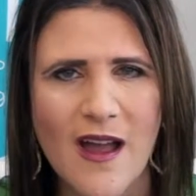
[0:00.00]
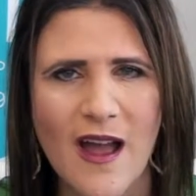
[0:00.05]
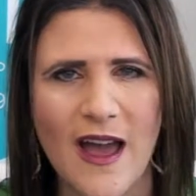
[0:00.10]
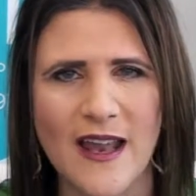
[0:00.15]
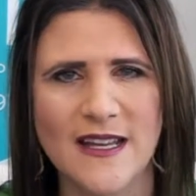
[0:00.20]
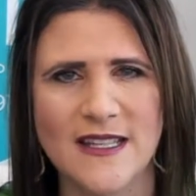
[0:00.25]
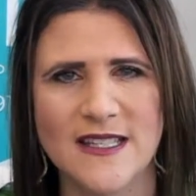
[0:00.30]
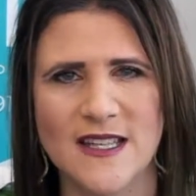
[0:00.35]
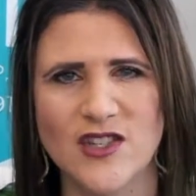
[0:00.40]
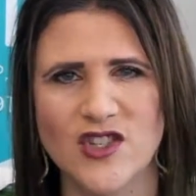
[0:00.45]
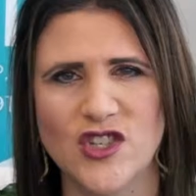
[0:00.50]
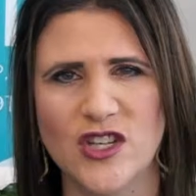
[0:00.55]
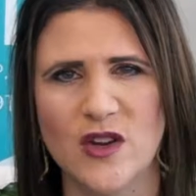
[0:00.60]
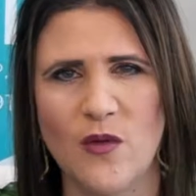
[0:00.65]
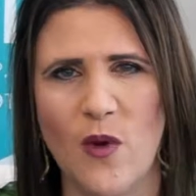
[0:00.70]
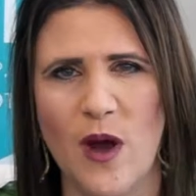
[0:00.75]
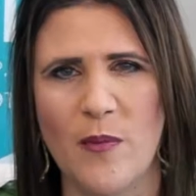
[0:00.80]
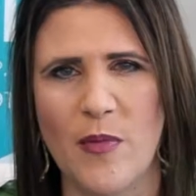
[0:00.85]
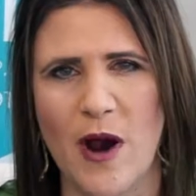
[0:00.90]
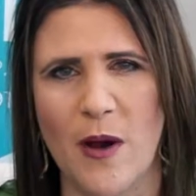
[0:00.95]
and essentially
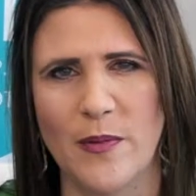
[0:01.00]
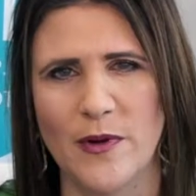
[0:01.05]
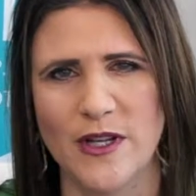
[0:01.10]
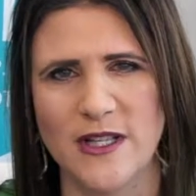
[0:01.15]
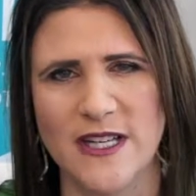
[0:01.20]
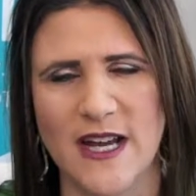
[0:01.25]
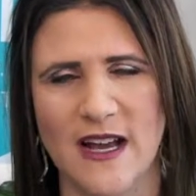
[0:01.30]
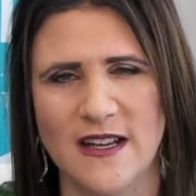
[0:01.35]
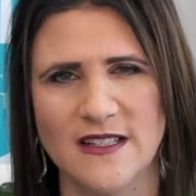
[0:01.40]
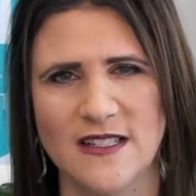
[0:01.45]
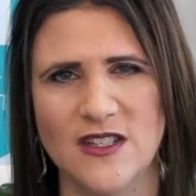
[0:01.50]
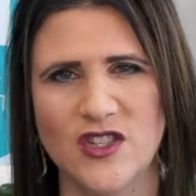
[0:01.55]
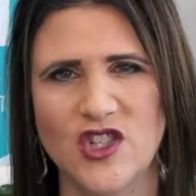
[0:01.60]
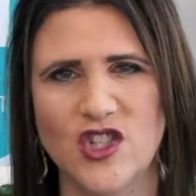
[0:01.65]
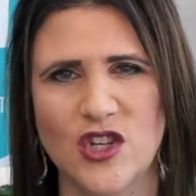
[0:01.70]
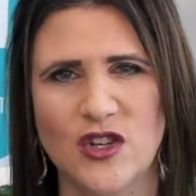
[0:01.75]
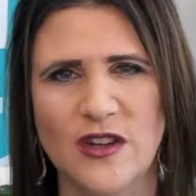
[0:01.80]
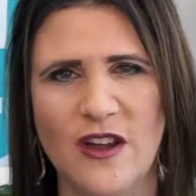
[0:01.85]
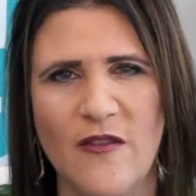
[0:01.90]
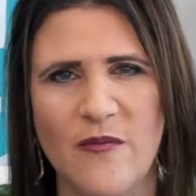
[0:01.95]
what property taxes
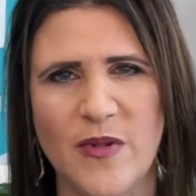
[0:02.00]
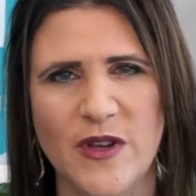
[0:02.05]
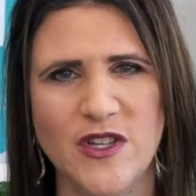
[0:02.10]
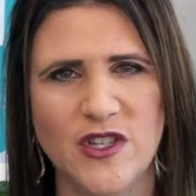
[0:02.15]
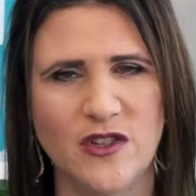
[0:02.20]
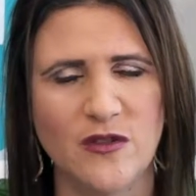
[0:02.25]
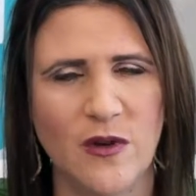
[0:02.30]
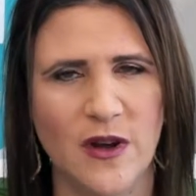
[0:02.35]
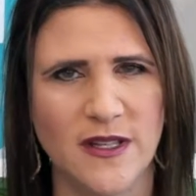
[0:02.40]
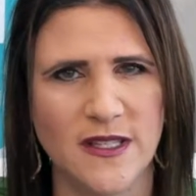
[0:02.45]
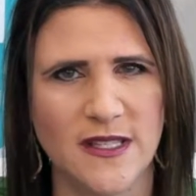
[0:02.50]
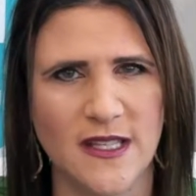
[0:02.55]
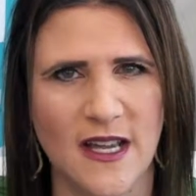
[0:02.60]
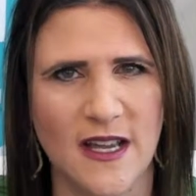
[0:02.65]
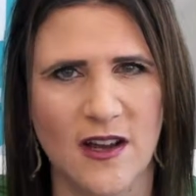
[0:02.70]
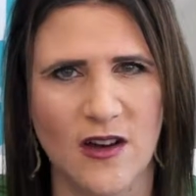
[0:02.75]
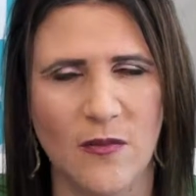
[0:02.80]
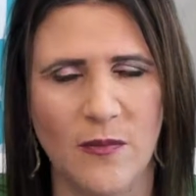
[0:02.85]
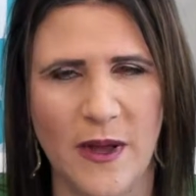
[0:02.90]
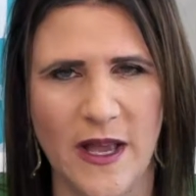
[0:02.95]
should have been due on
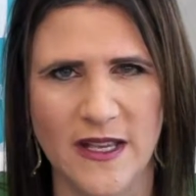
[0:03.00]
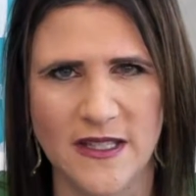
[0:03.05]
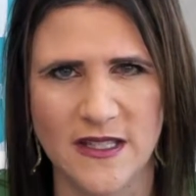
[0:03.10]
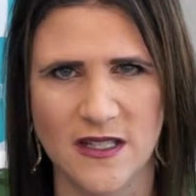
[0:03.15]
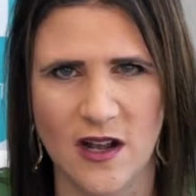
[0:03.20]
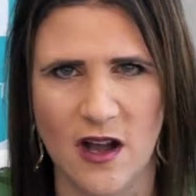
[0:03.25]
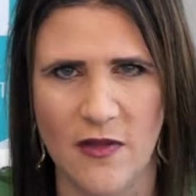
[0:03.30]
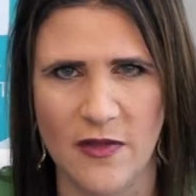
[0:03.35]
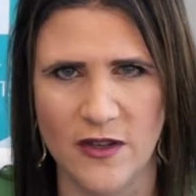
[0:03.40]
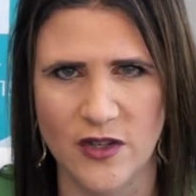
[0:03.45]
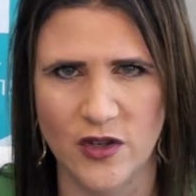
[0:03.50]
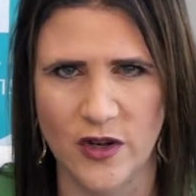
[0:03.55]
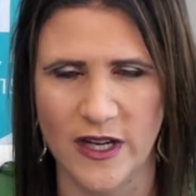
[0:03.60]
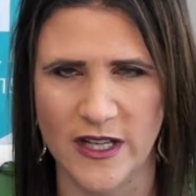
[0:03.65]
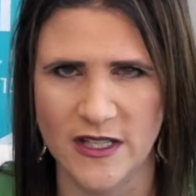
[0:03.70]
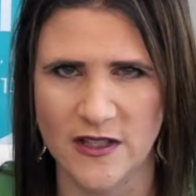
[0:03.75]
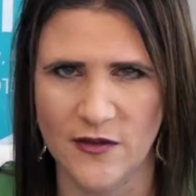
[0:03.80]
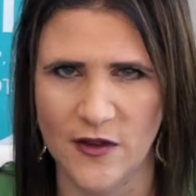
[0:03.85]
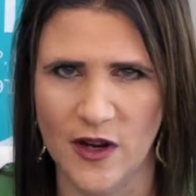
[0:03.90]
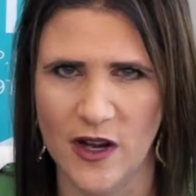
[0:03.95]
sale based on the
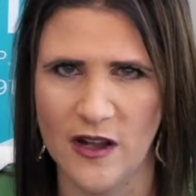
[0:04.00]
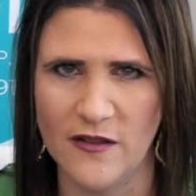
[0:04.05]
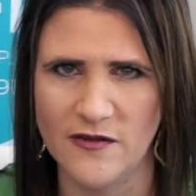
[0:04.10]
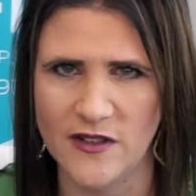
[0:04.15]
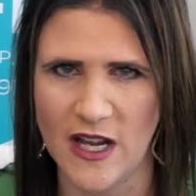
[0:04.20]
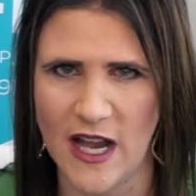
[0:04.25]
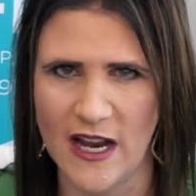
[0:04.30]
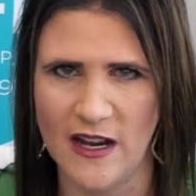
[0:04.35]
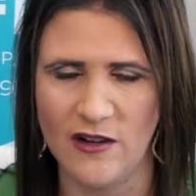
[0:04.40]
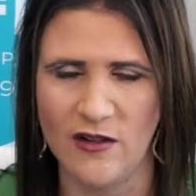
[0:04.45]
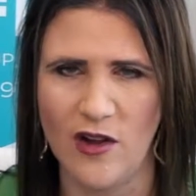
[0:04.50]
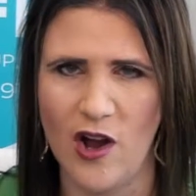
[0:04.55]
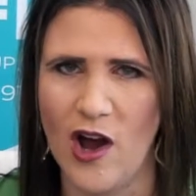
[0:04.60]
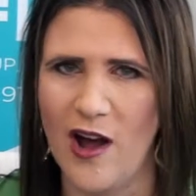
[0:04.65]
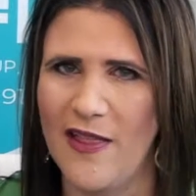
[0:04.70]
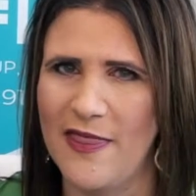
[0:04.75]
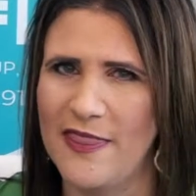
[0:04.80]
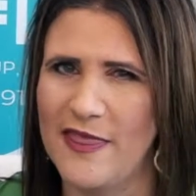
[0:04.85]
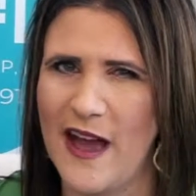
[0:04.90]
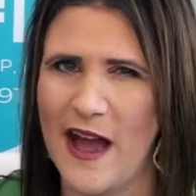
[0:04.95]
transfer of title
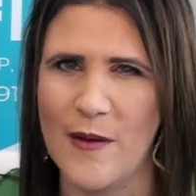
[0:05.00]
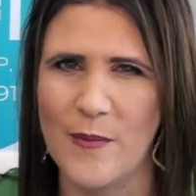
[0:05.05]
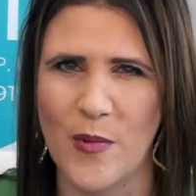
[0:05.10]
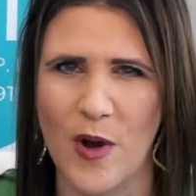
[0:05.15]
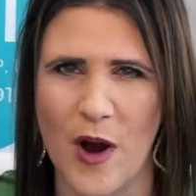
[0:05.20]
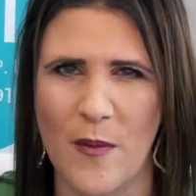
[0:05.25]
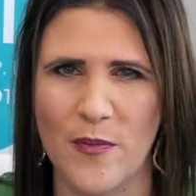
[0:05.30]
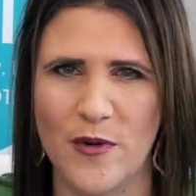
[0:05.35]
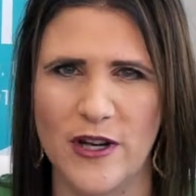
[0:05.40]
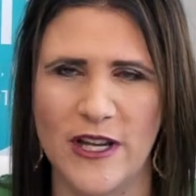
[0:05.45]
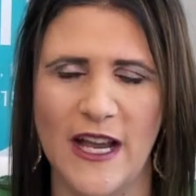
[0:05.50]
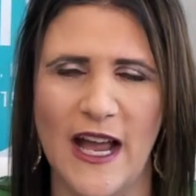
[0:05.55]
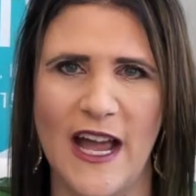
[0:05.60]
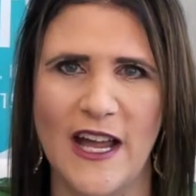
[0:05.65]
on that property.